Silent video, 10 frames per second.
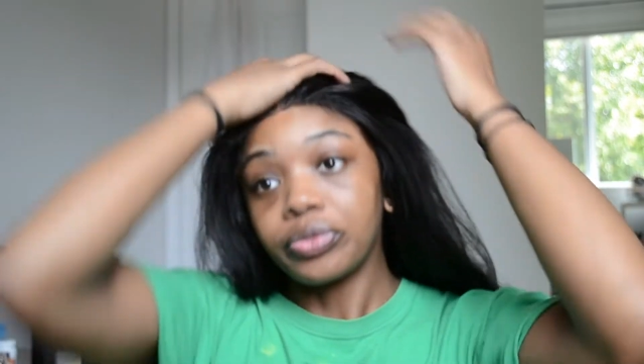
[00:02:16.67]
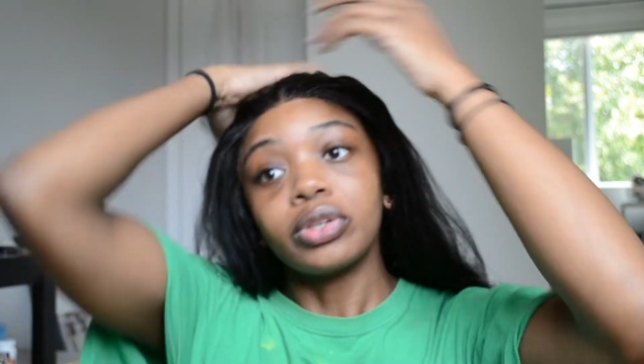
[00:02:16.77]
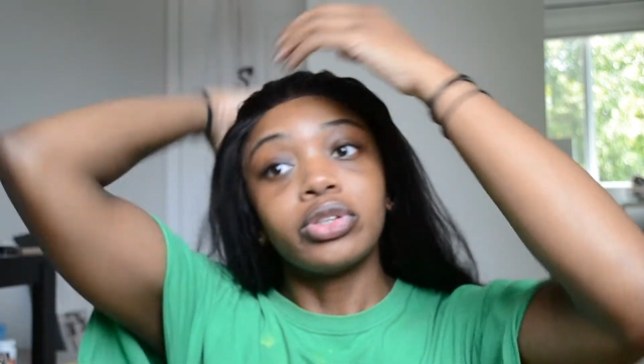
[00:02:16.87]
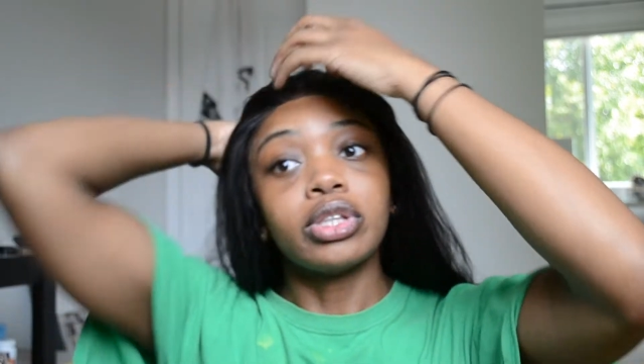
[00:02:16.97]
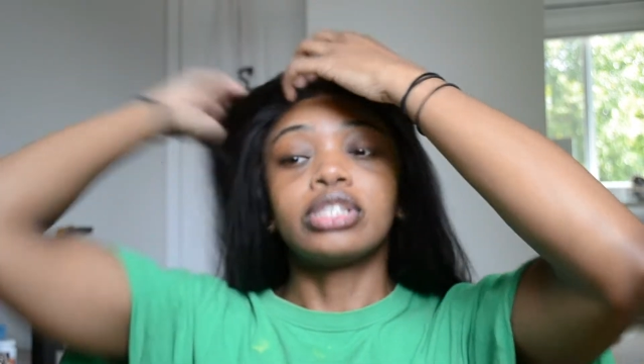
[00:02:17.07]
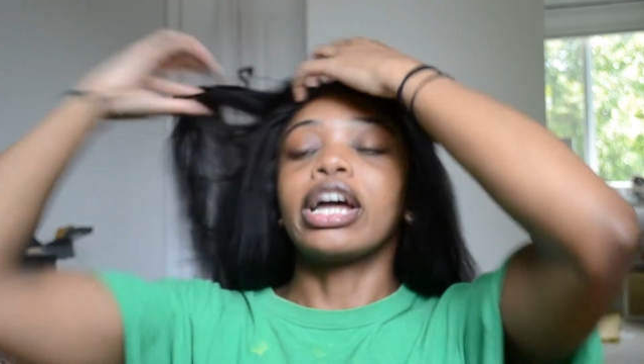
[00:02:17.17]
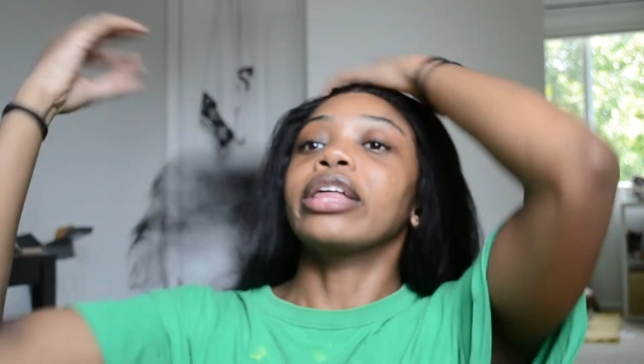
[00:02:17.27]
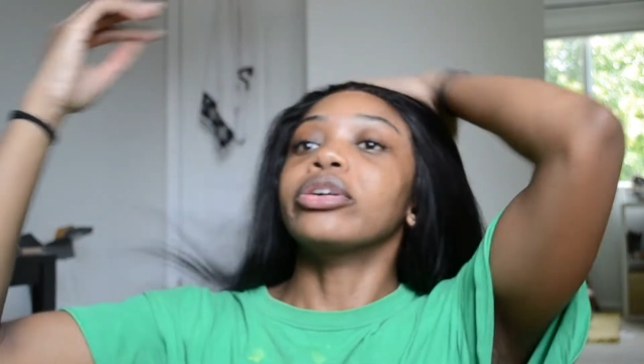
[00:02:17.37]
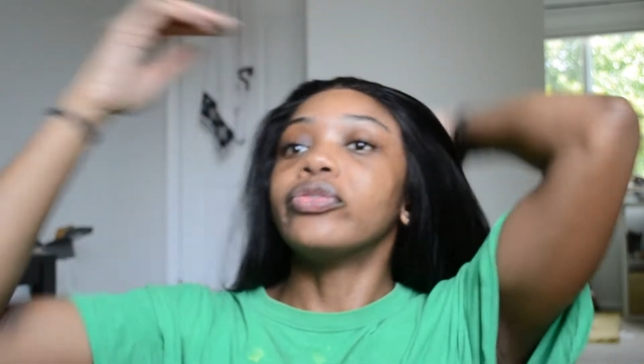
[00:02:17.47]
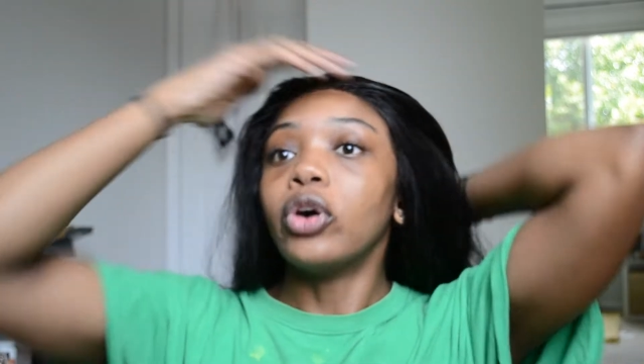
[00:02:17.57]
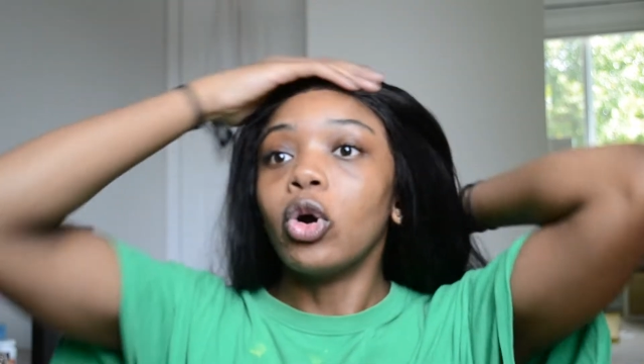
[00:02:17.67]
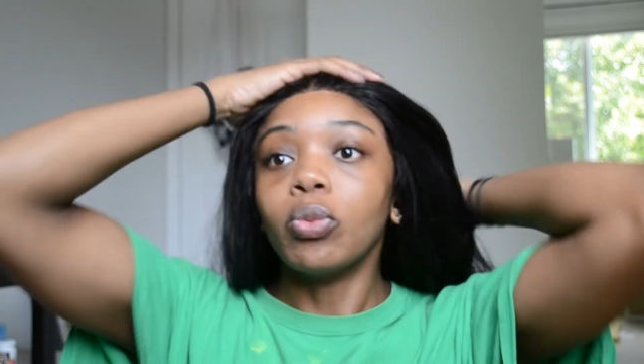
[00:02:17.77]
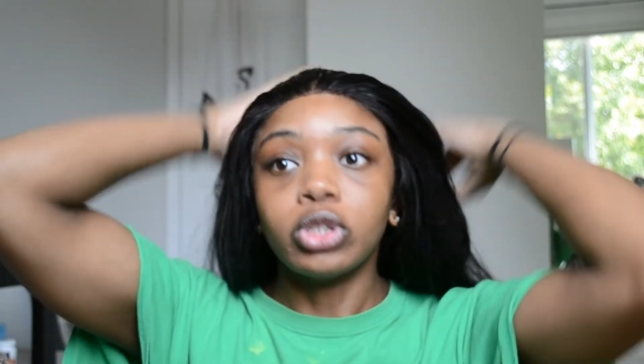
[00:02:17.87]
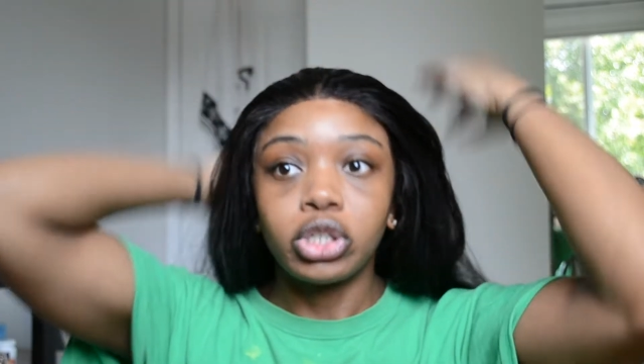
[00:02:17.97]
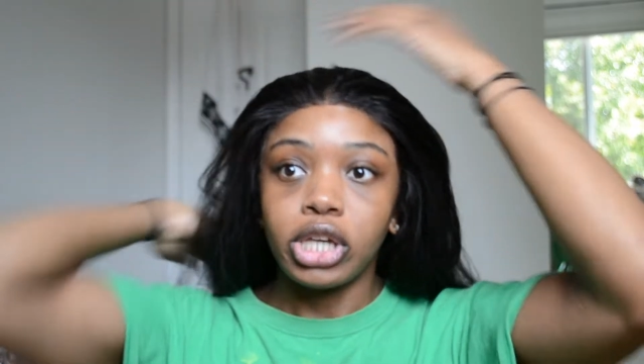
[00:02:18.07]
So the styling foam
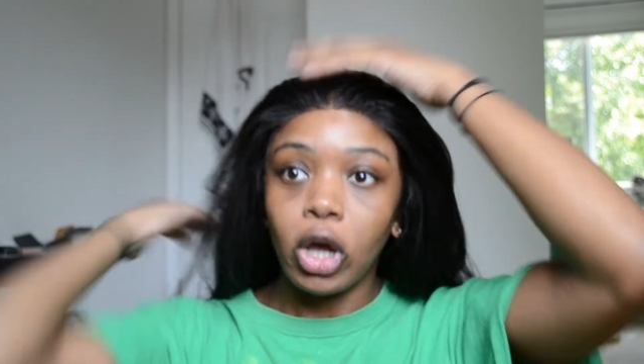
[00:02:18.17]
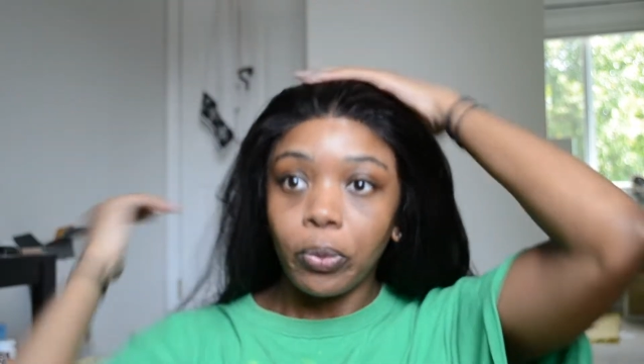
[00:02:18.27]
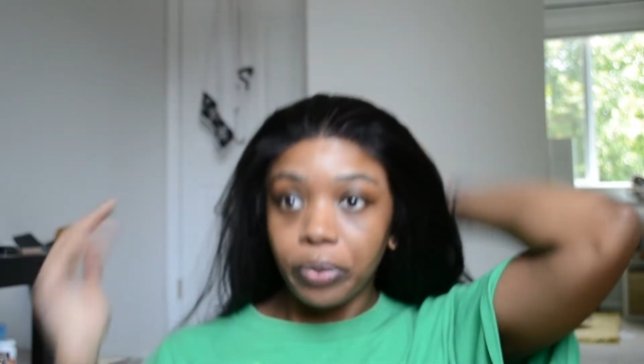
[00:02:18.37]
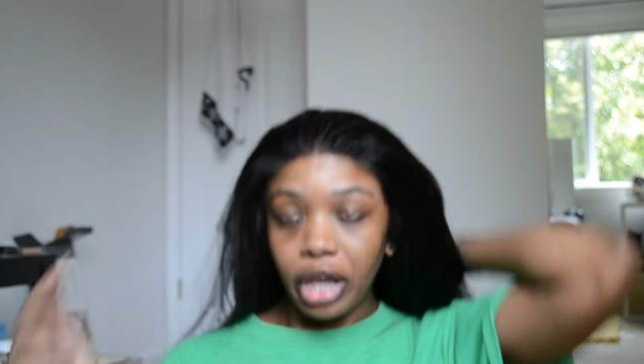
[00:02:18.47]
will just help